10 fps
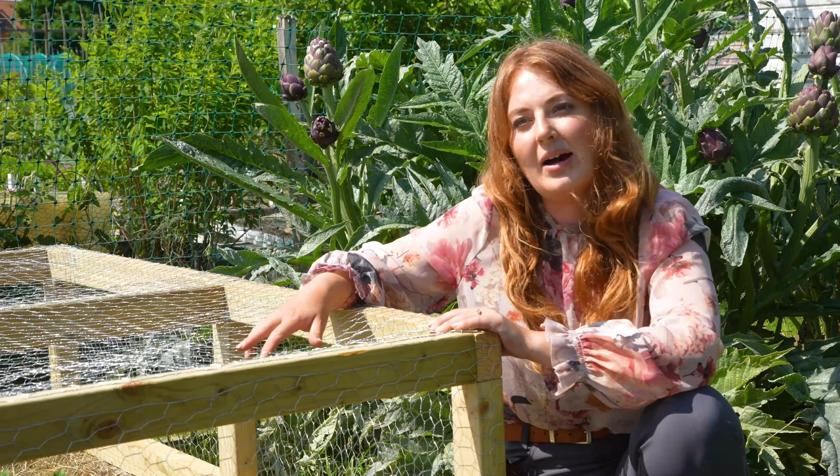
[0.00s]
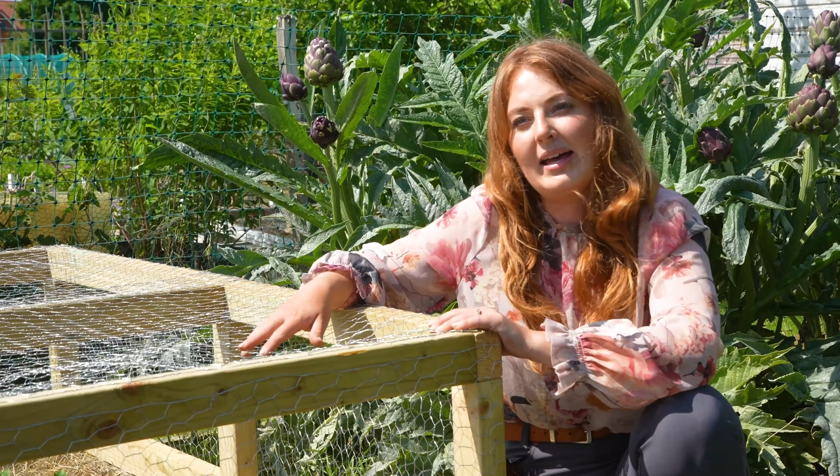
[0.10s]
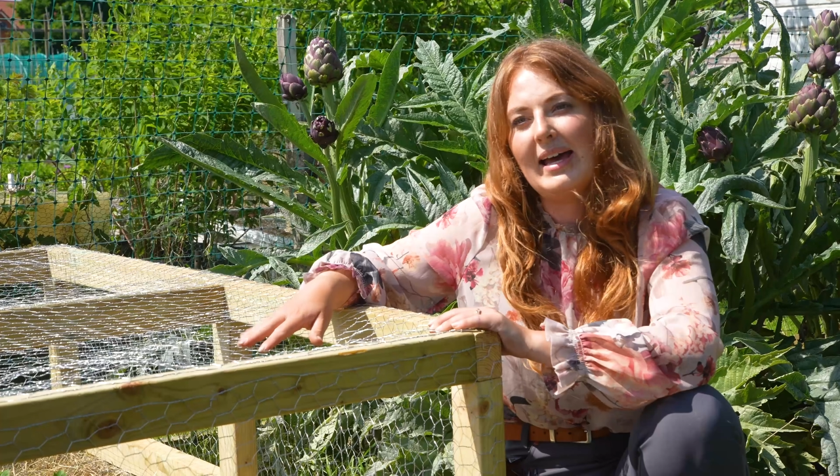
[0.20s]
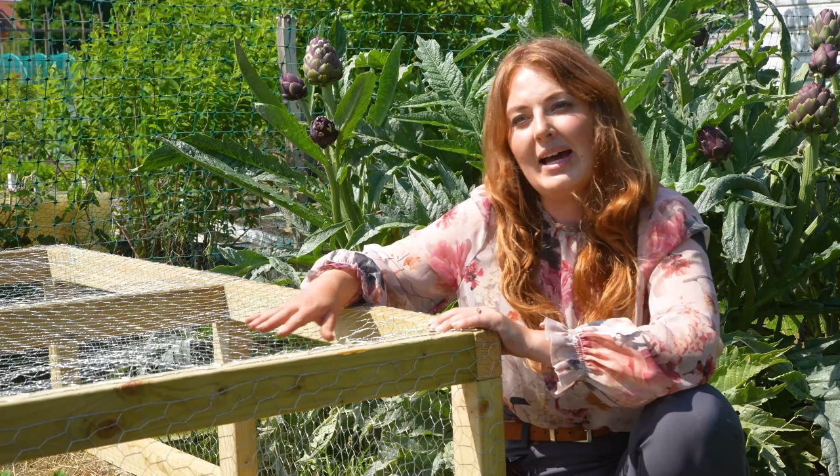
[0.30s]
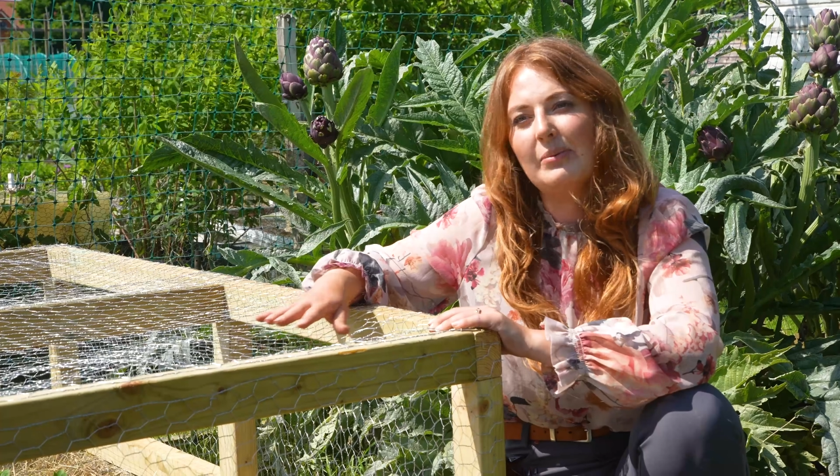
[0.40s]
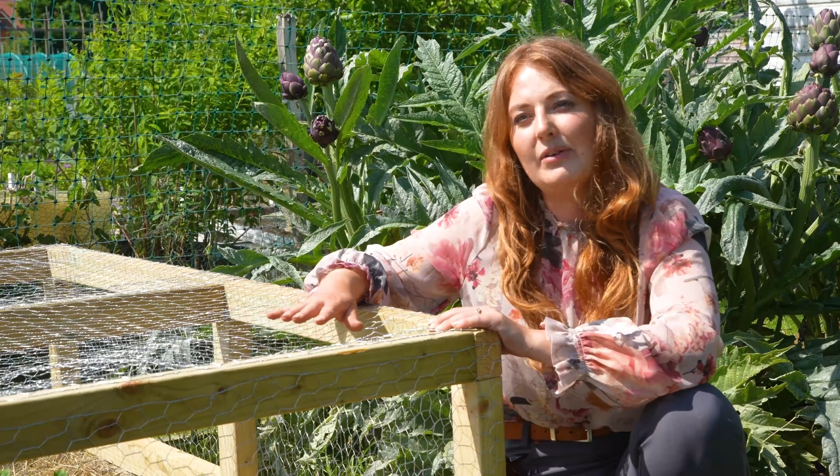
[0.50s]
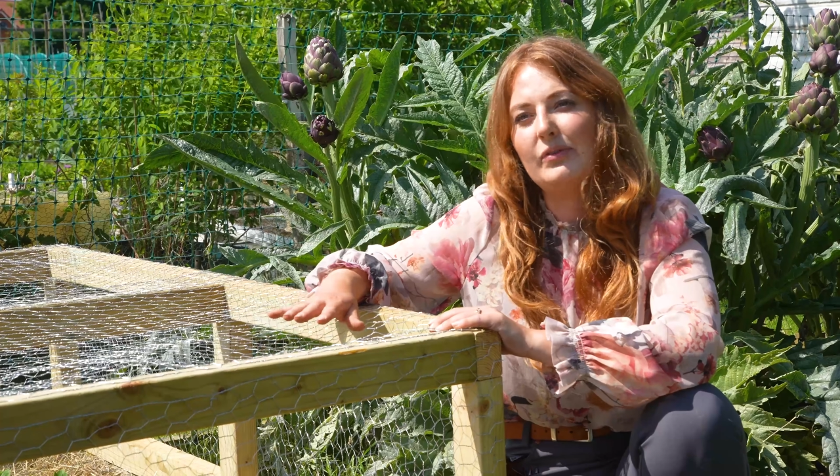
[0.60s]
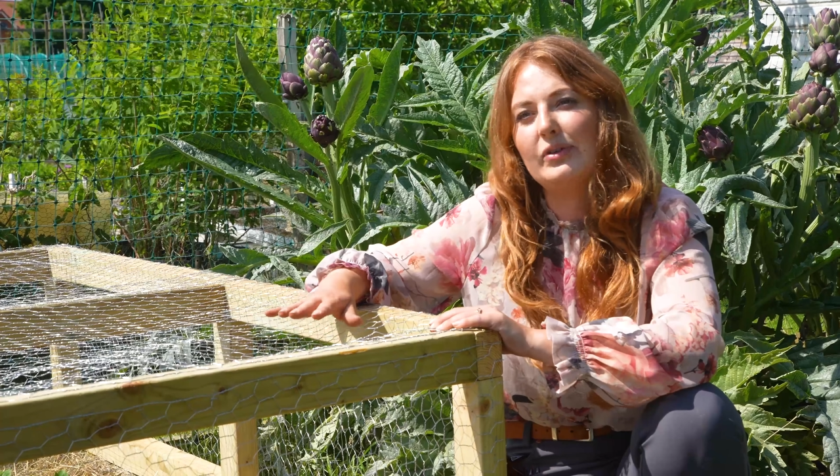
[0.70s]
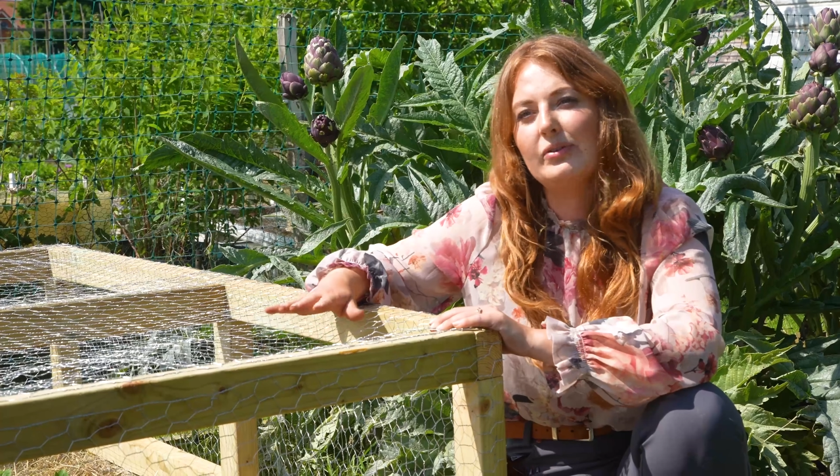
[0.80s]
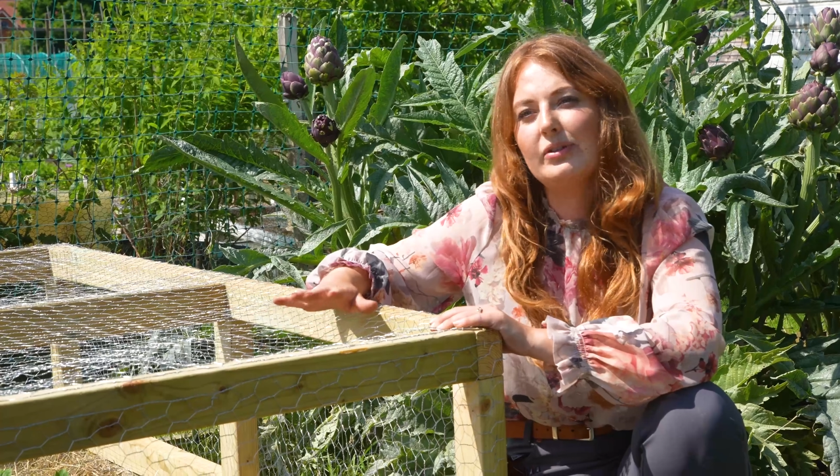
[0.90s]
wire,
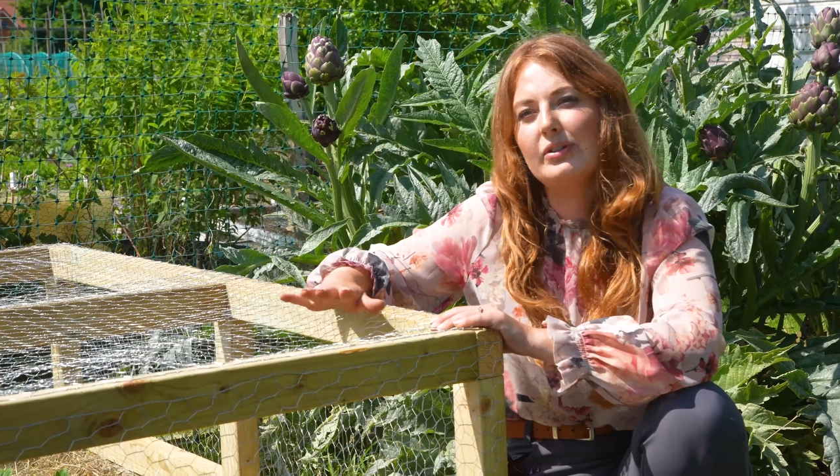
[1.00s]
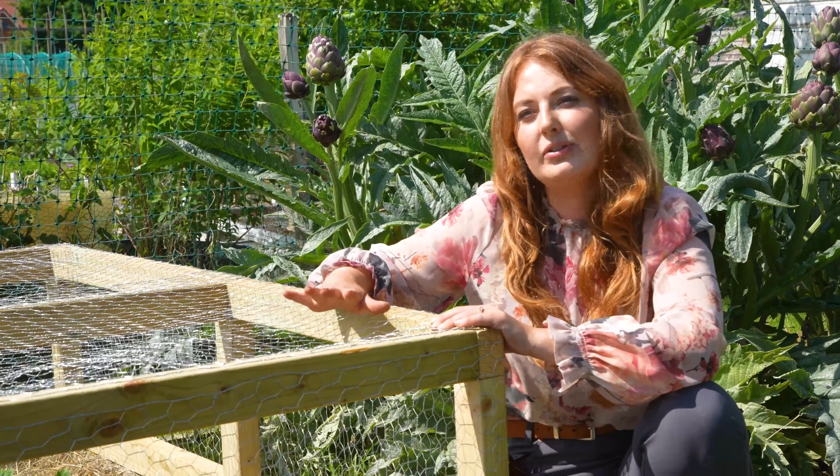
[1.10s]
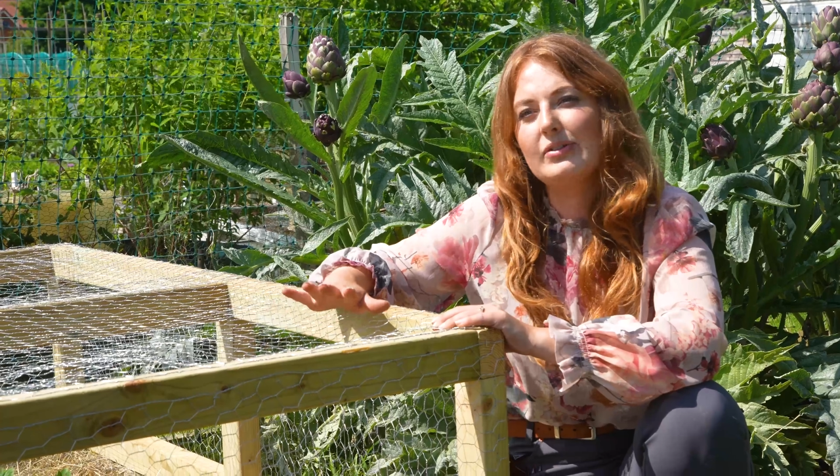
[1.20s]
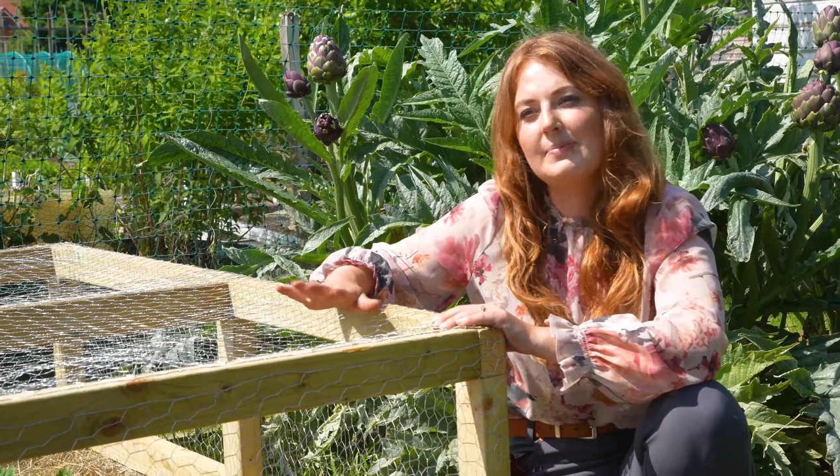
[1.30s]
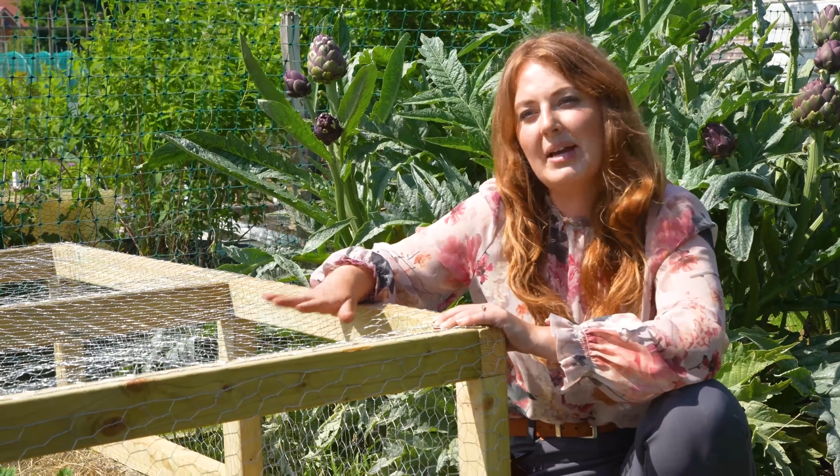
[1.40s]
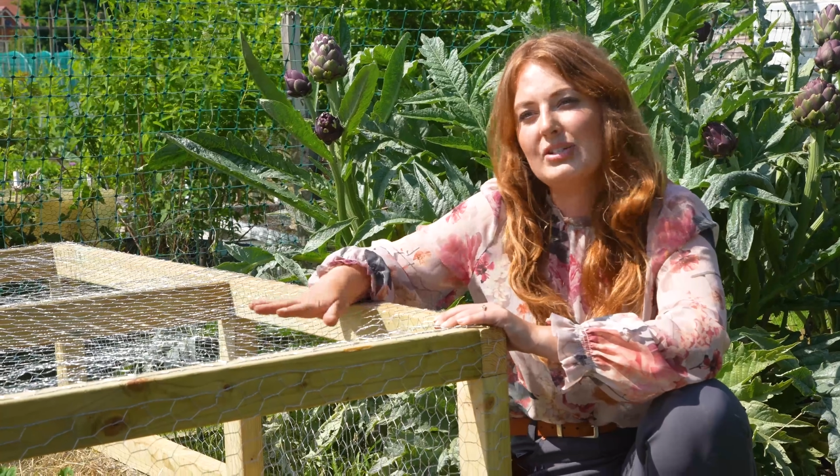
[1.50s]
however you can use